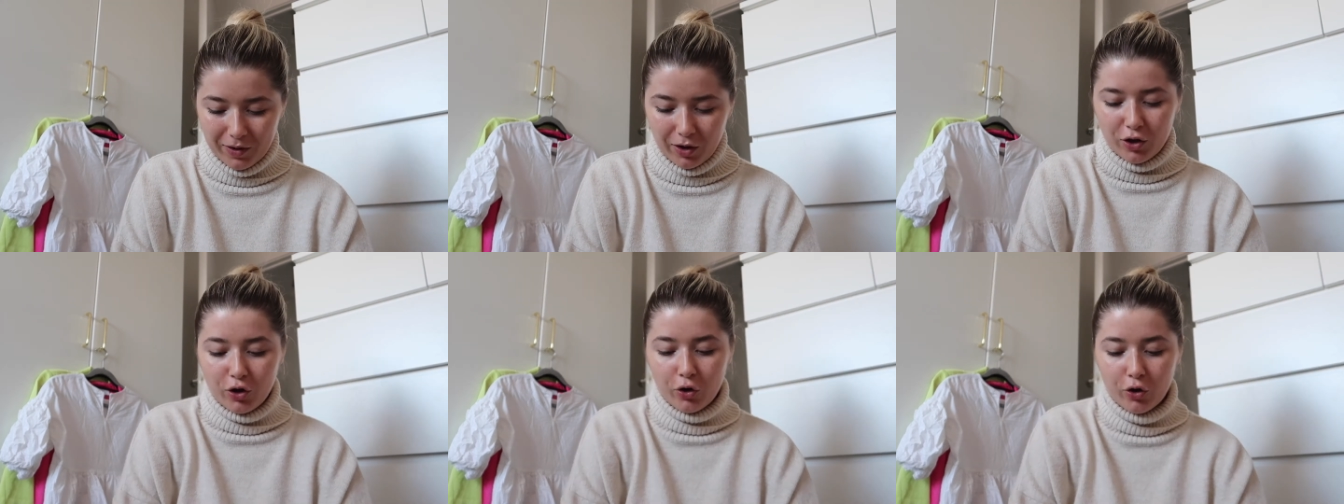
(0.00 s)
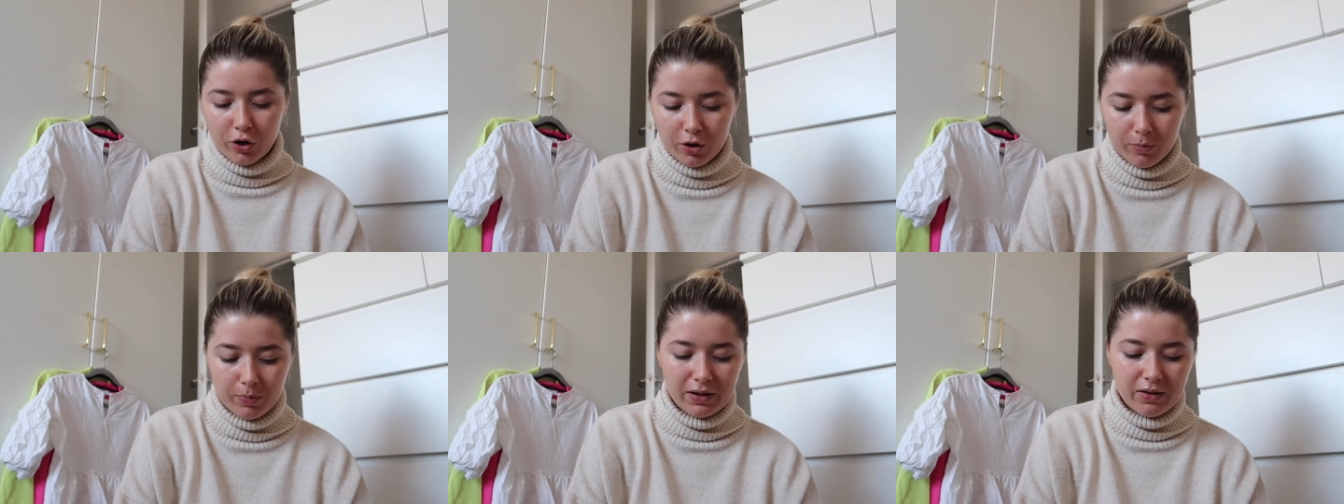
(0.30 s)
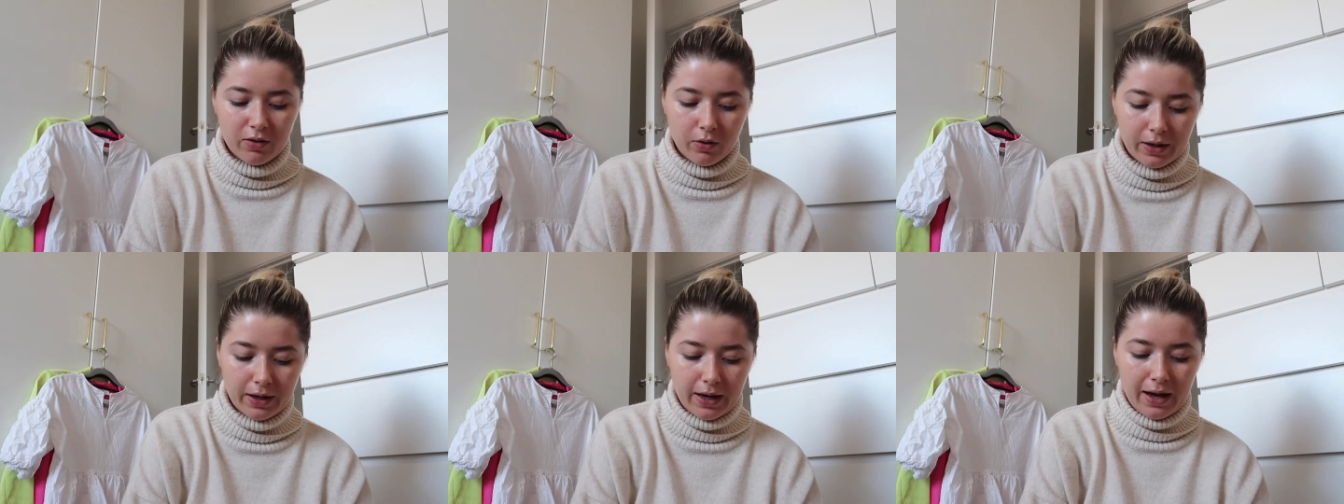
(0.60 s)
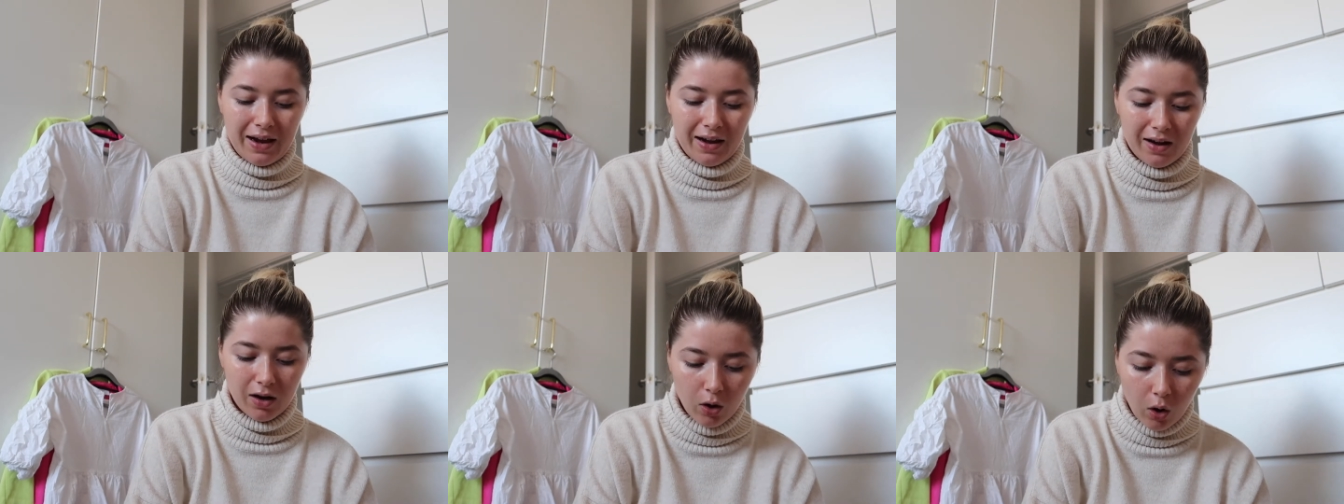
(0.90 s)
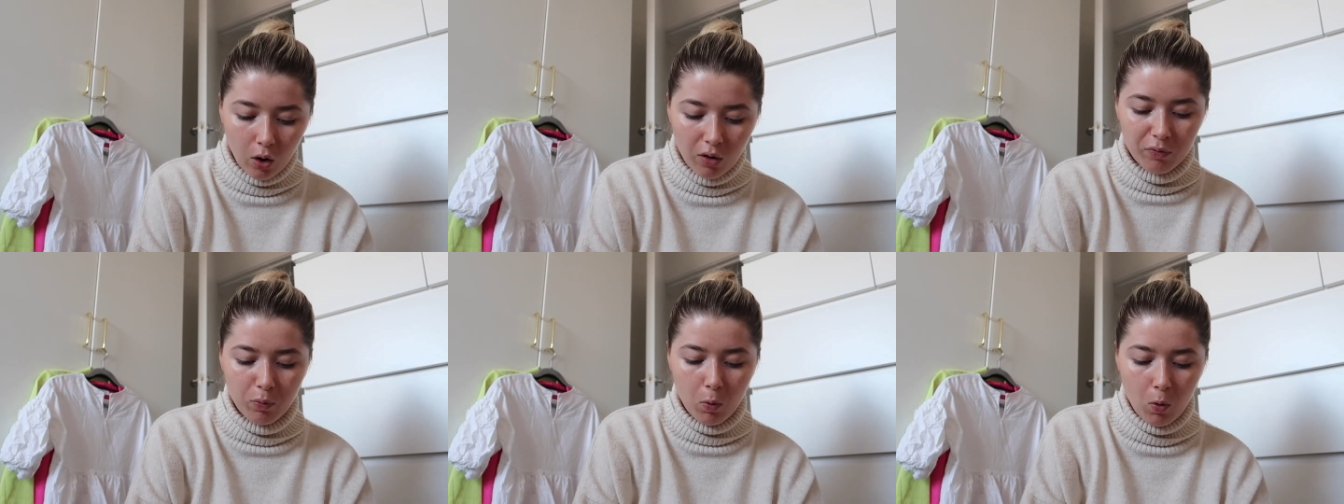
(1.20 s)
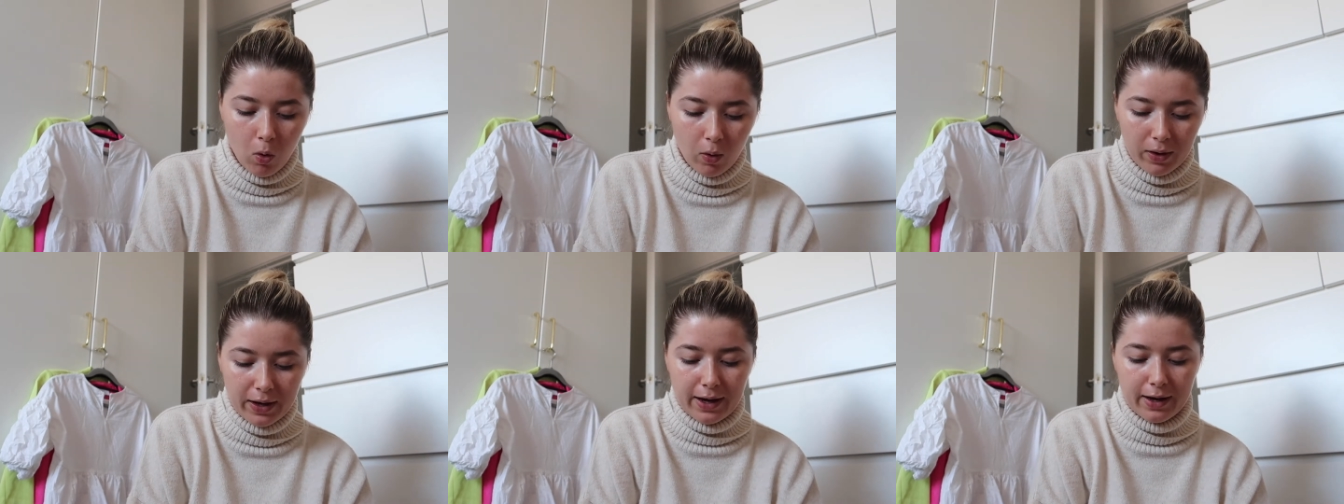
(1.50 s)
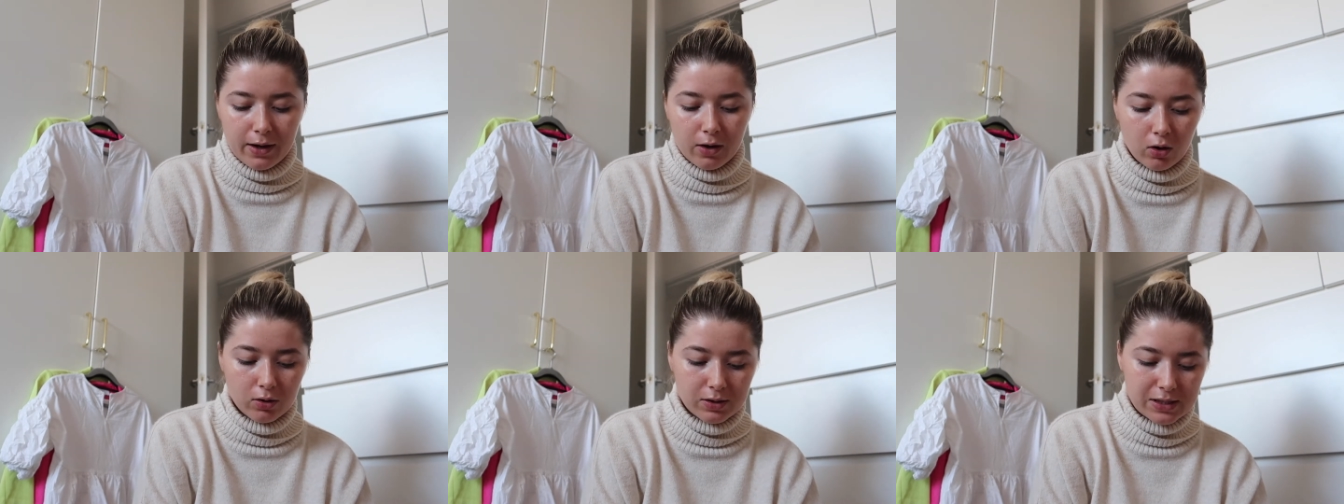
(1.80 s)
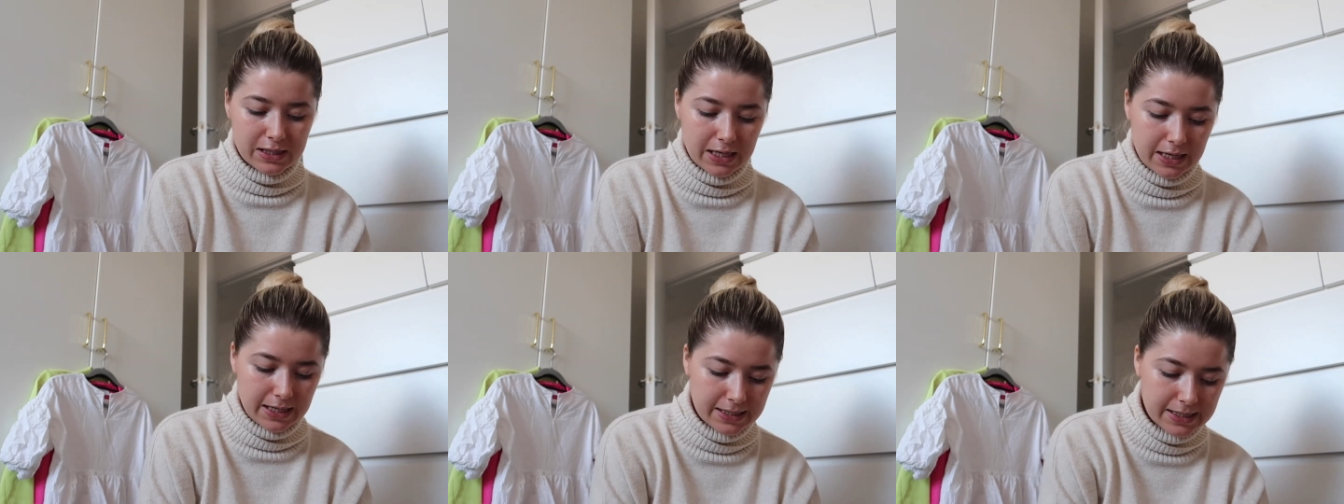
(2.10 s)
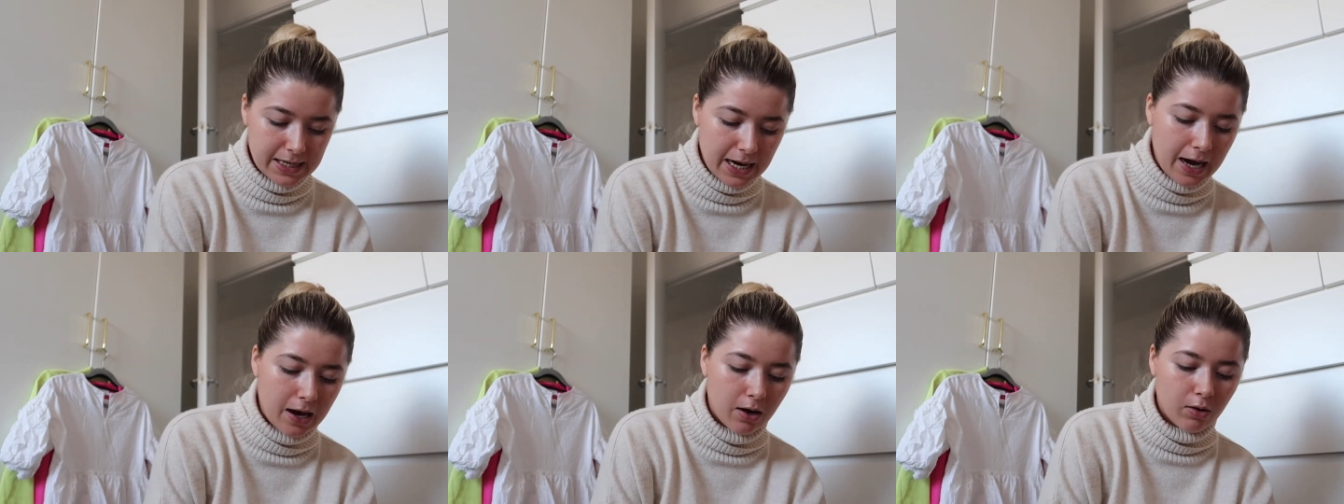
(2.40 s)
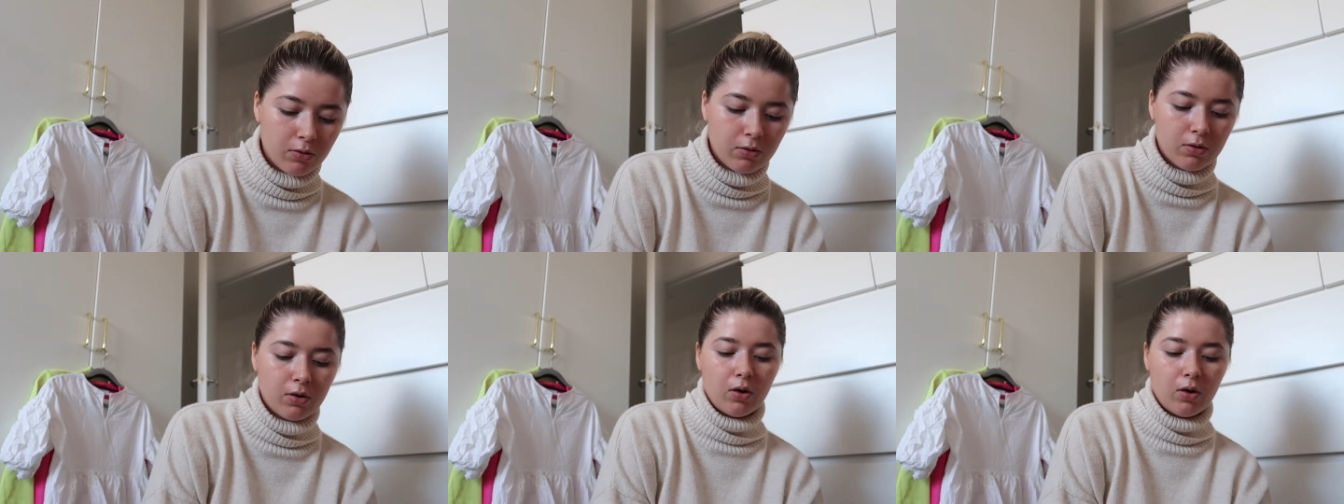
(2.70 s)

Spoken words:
You're gonna be doing a lot of walking, a lot of sitting down,